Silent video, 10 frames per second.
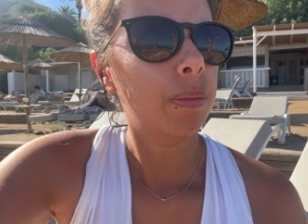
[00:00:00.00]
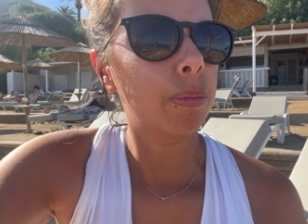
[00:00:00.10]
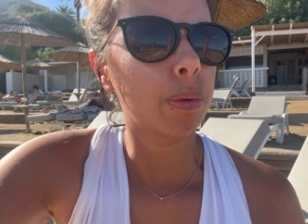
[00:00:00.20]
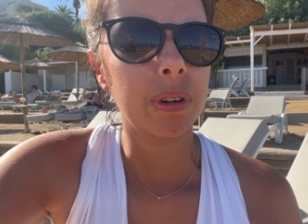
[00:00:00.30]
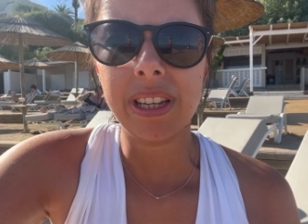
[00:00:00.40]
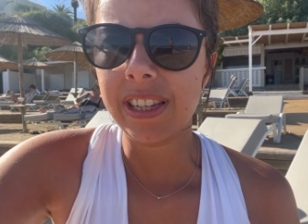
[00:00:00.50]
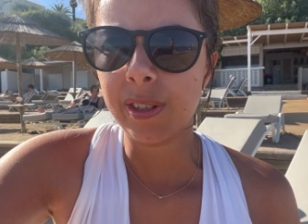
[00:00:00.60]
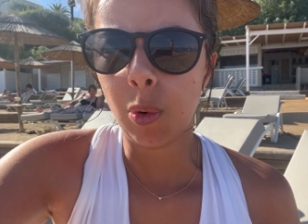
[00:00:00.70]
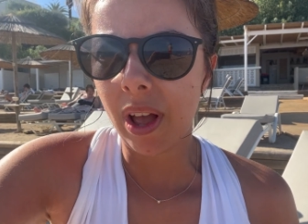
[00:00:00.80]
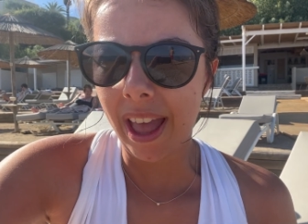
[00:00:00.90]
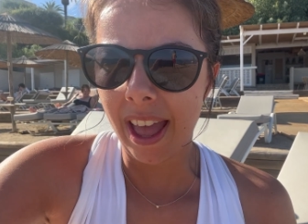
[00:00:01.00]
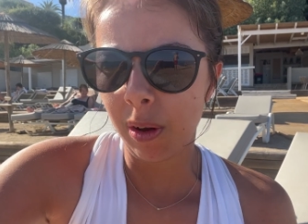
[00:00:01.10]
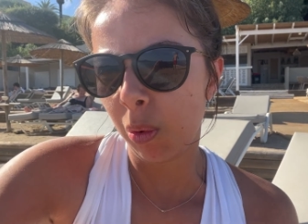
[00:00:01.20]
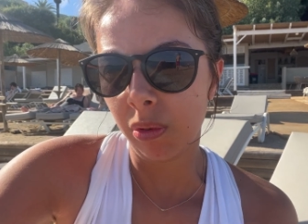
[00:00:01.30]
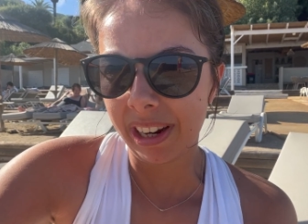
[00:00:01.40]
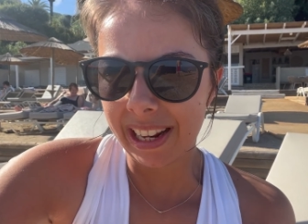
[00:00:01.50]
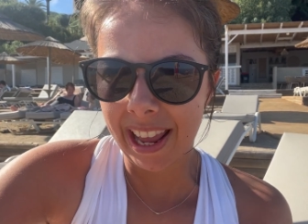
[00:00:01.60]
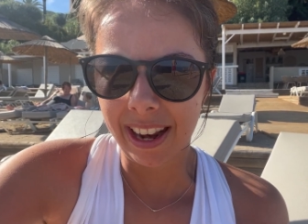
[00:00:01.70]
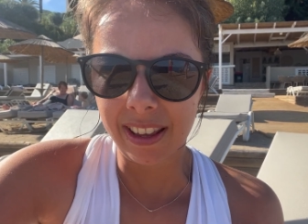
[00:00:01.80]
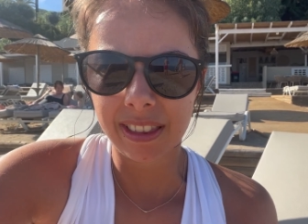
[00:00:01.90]
breeze or air or really
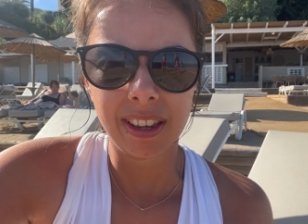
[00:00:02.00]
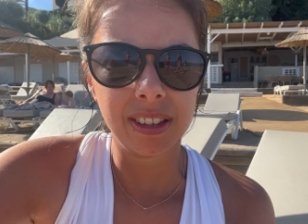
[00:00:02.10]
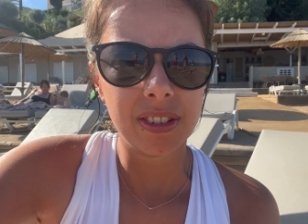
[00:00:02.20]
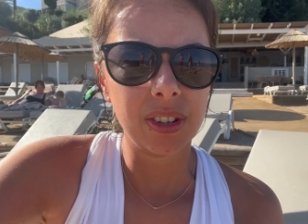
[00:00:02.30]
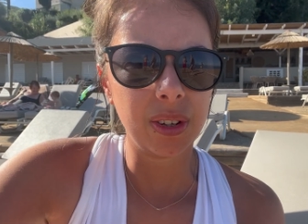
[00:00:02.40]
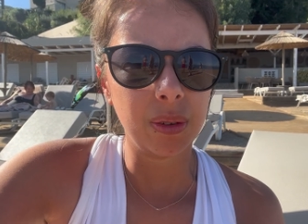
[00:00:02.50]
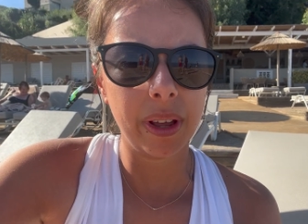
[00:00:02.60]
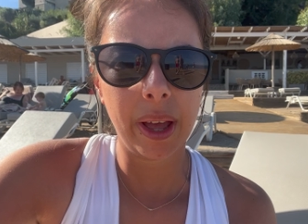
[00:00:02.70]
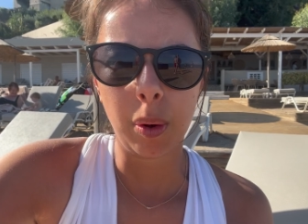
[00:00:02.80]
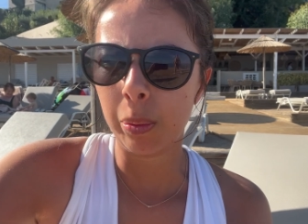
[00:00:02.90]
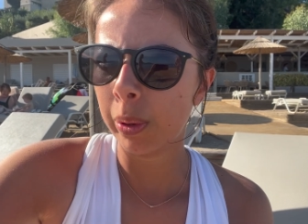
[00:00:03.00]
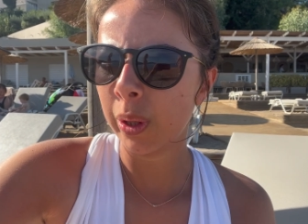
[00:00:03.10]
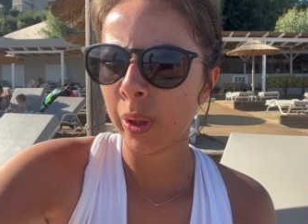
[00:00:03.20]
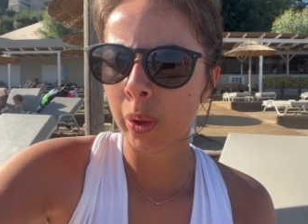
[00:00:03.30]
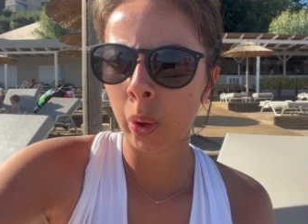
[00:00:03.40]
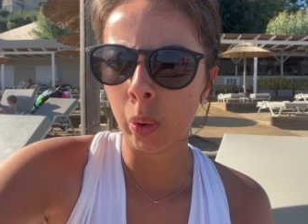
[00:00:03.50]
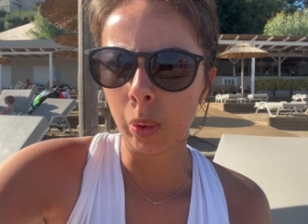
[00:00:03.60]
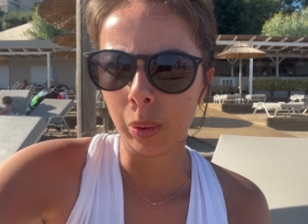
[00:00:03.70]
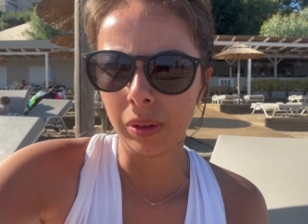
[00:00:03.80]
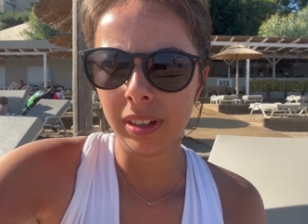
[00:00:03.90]
anything to help
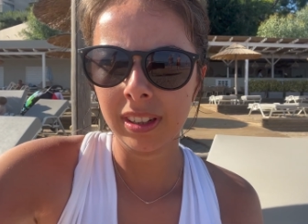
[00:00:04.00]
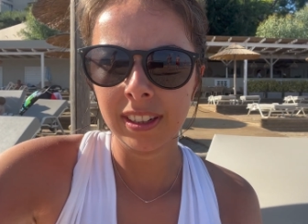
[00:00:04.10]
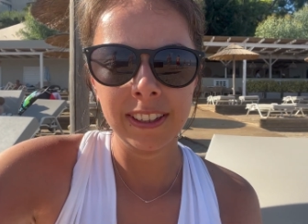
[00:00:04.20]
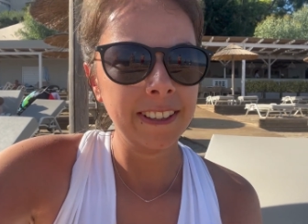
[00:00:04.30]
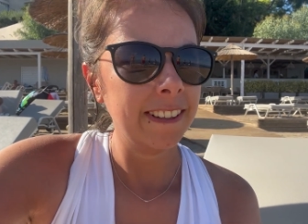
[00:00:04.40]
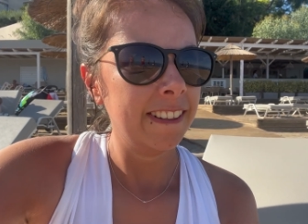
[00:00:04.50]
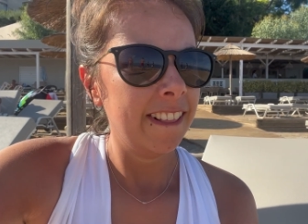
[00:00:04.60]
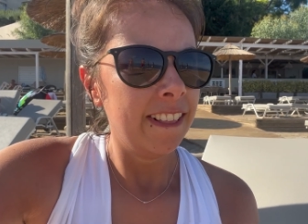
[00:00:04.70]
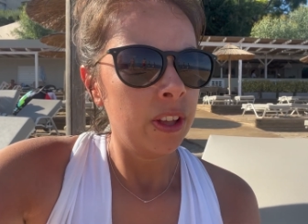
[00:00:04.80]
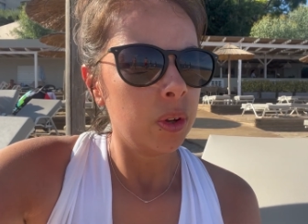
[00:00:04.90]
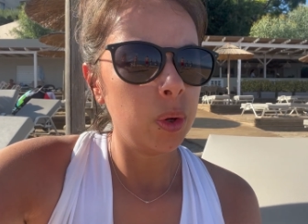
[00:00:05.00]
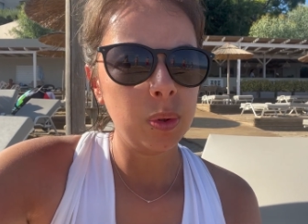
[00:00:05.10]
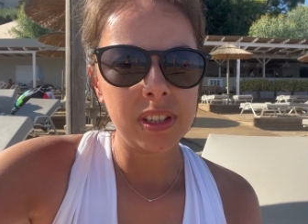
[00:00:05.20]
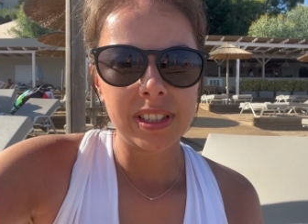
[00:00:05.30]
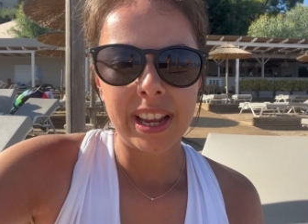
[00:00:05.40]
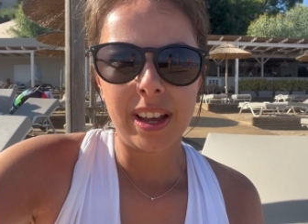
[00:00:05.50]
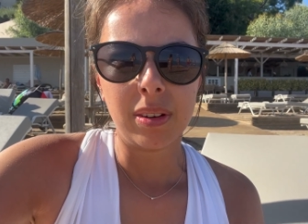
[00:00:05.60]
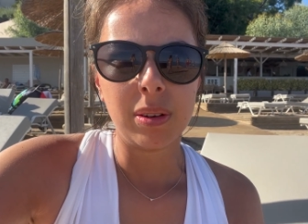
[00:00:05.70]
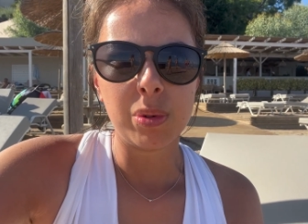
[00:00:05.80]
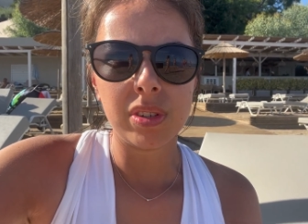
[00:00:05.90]
cool cool us
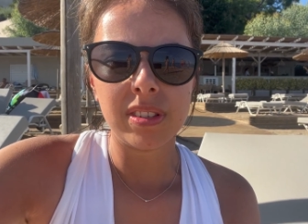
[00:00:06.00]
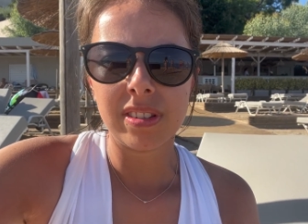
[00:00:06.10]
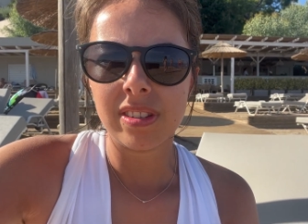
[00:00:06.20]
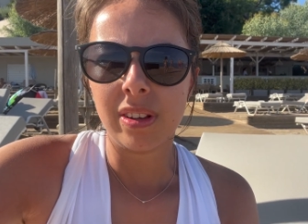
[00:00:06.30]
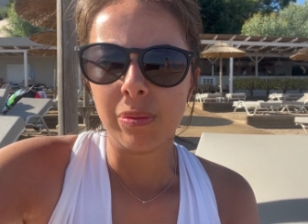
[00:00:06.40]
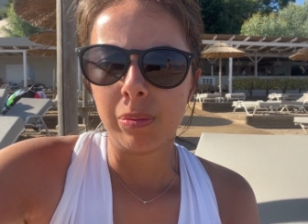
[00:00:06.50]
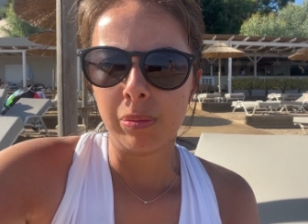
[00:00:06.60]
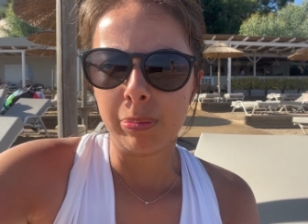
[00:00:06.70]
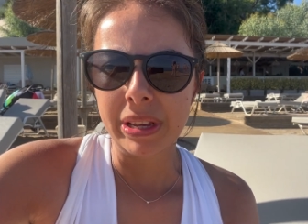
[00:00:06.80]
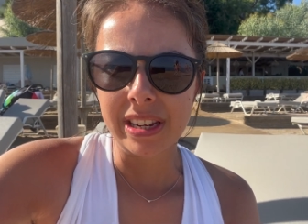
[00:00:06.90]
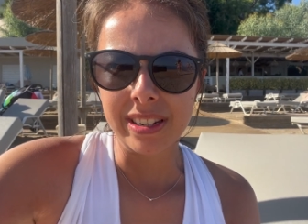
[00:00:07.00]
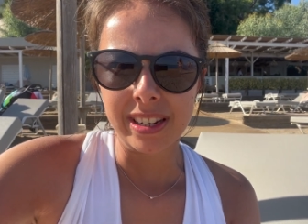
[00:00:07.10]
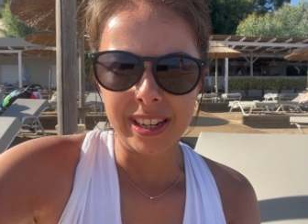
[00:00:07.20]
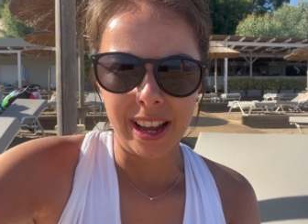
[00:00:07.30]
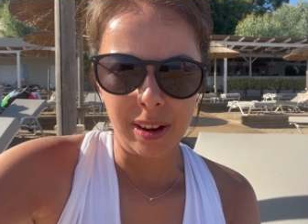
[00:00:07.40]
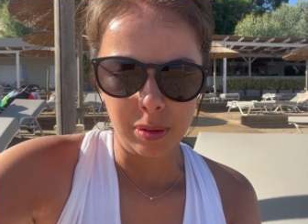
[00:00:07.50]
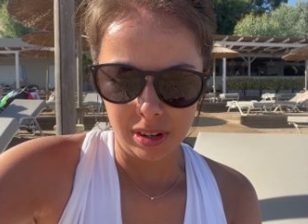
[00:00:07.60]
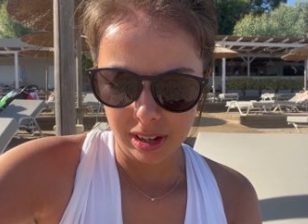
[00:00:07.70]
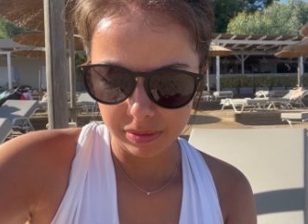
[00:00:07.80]
down. It was just the sun beating down.